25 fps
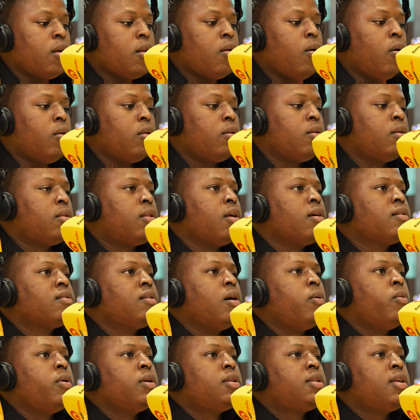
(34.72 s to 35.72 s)
did all of the things
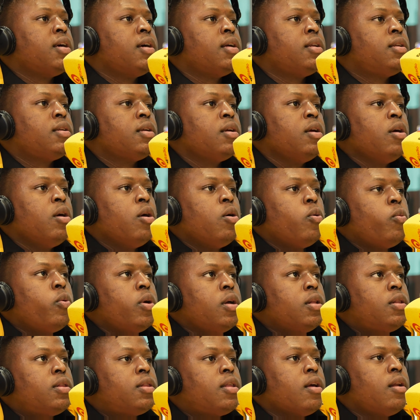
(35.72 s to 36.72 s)
that we did.
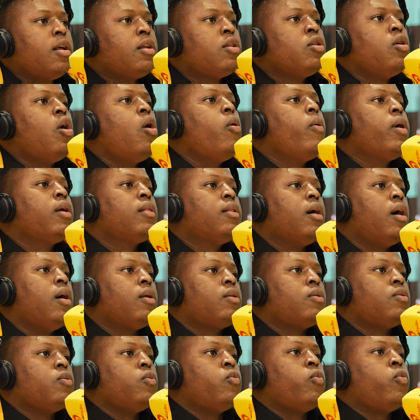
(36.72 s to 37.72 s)
We did it knowing that
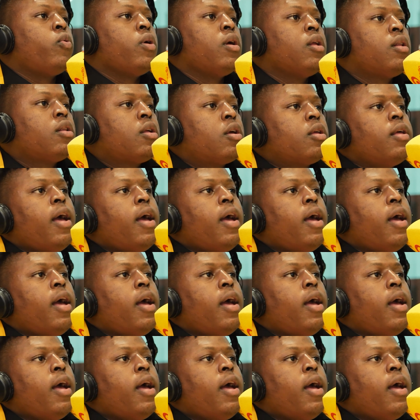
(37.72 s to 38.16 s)
we'd